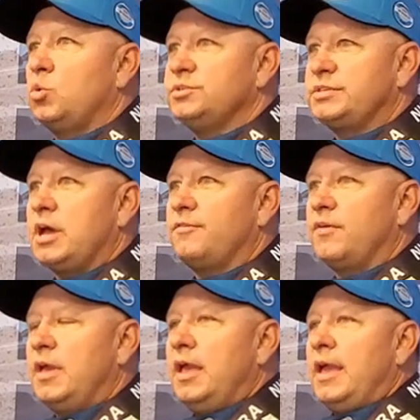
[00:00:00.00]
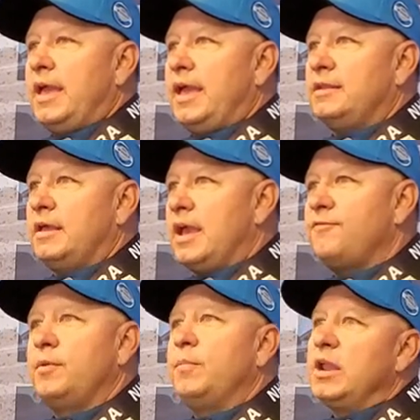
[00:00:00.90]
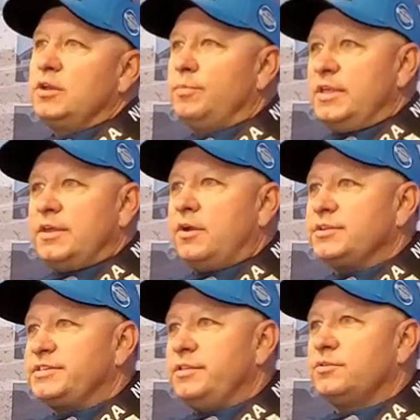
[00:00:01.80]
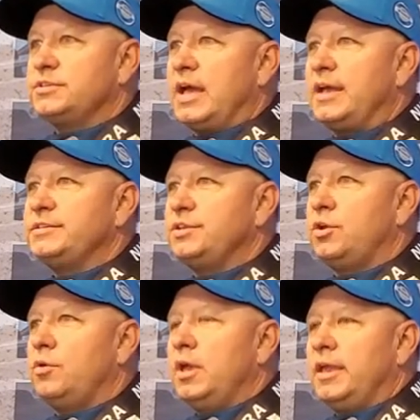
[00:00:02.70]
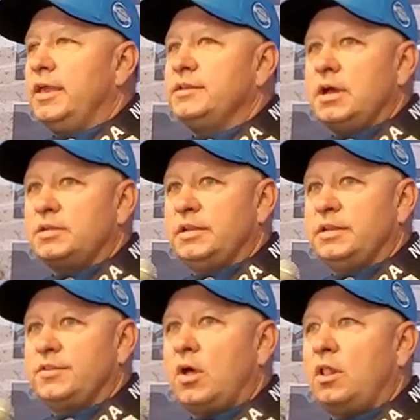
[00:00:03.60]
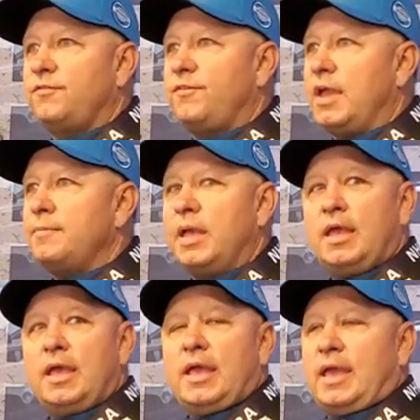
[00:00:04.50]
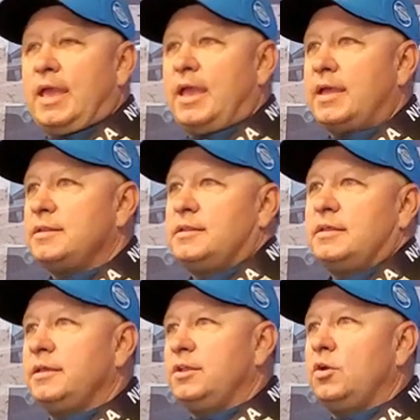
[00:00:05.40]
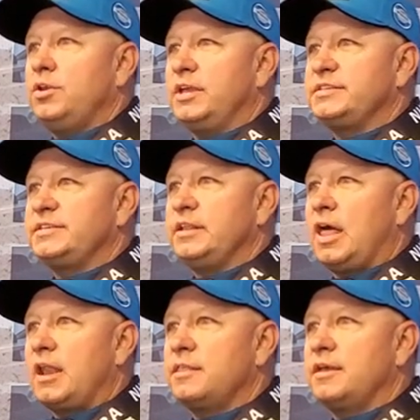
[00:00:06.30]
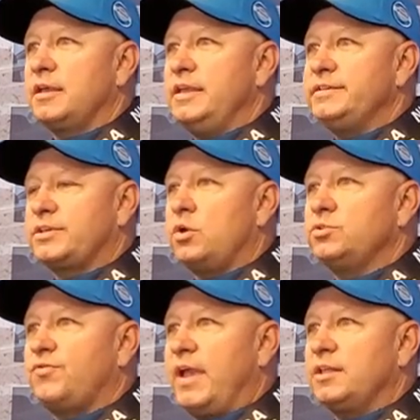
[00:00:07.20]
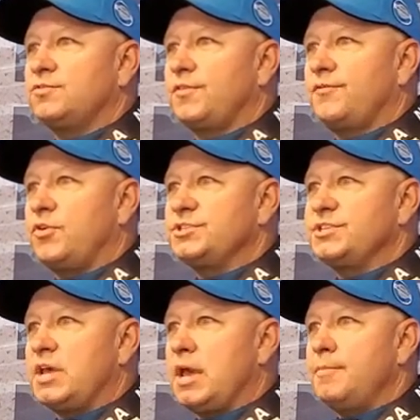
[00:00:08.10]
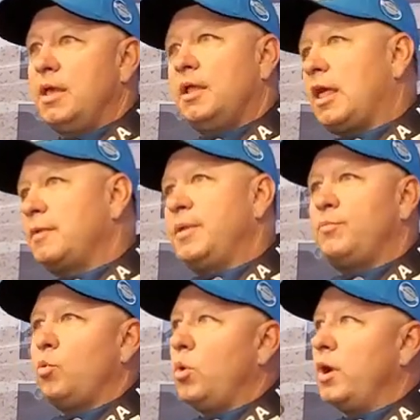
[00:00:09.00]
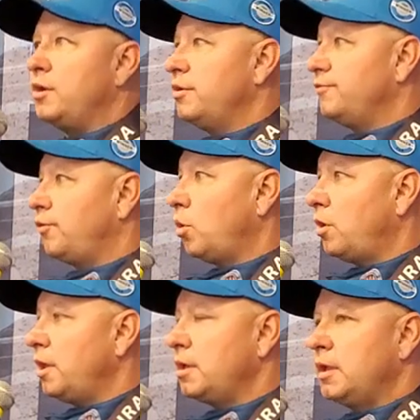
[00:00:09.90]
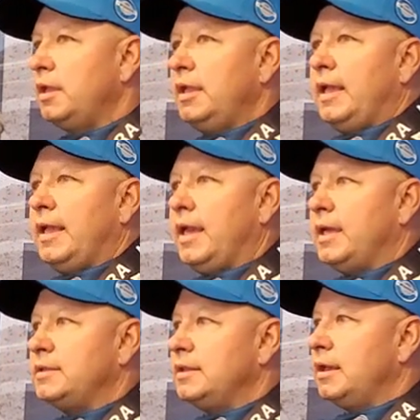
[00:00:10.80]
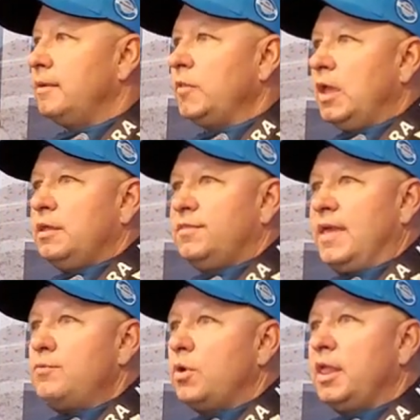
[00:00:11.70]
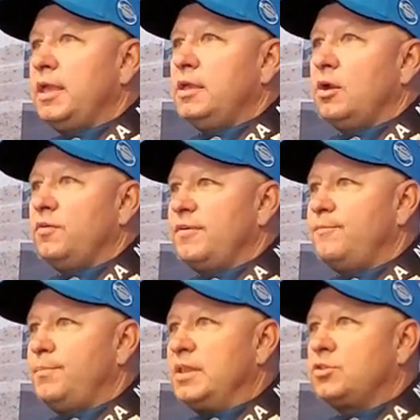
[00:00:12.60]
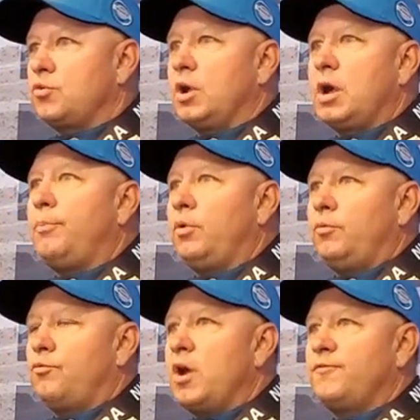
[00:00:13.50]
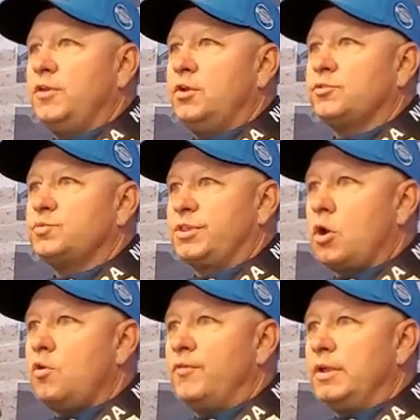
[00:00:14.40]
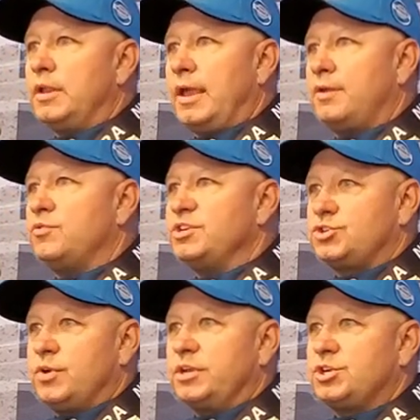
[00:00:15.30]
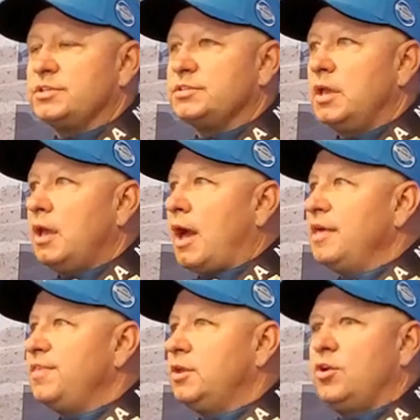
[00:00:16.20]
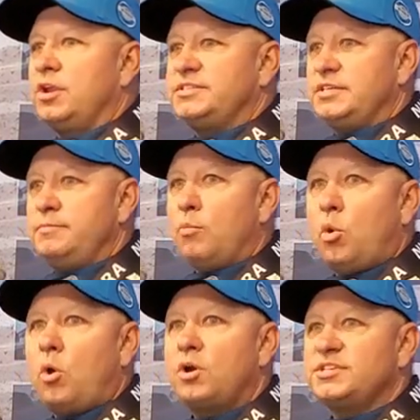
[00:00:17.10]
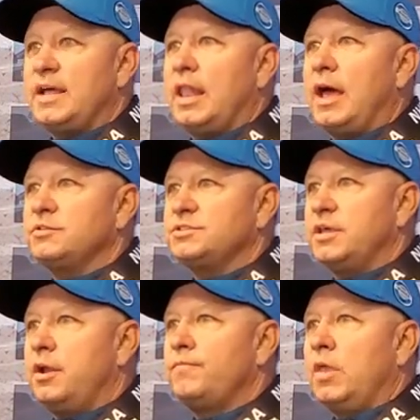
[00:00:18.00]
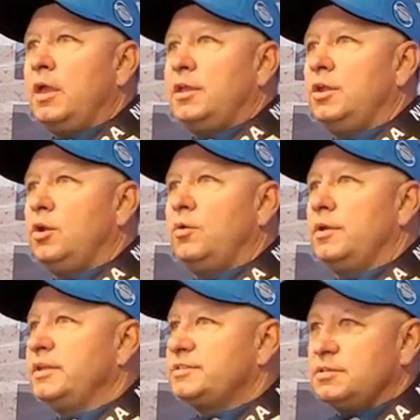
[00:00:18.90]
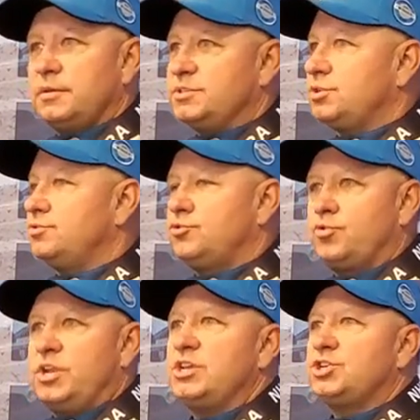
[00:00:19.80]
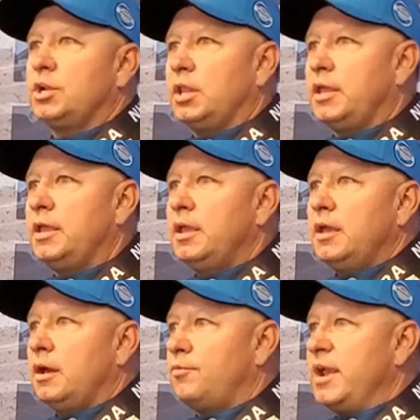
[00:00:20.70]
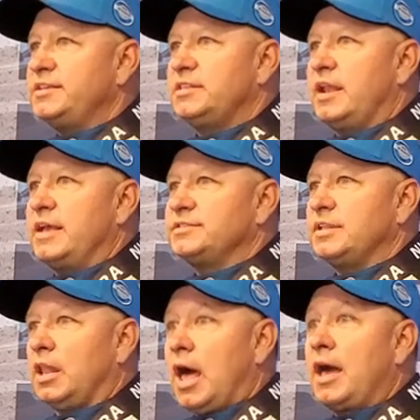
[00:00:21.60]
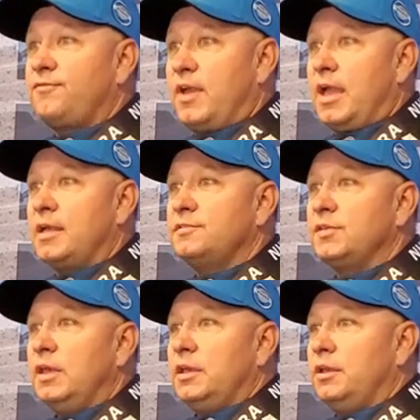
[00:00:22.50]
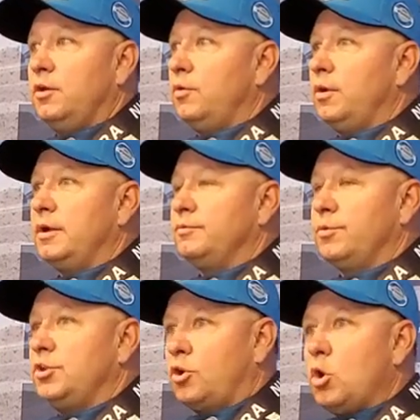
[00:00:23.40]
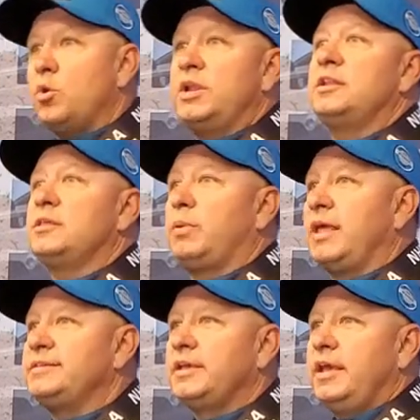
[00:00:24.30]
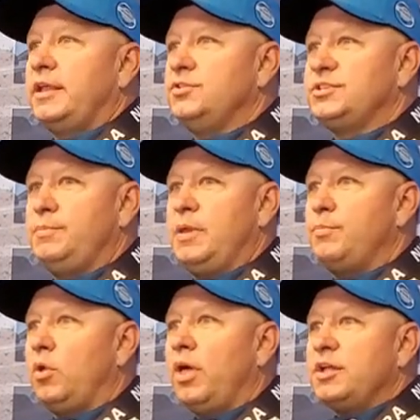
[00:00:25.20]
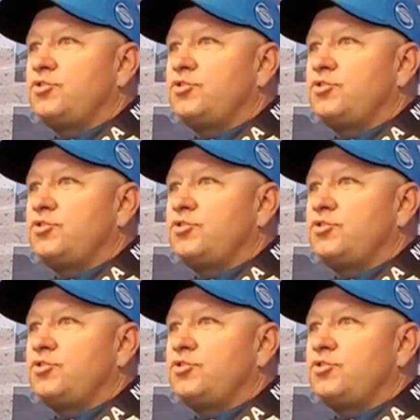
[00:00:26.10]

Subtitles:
cool stuff. And everybody will be there to see those guys, you know, get inducted into the Hall of Fame. And, you know, you get to see a lot of the East Coast fans for the first time, a lot of people winter in Florida. And they really, you know, they've been through a couple rough years with COVID and restrictions. I think you're going to see more sellouts there. You know, it's traditionally a race that has a lot of fans. You know, when you're going into the place and you see people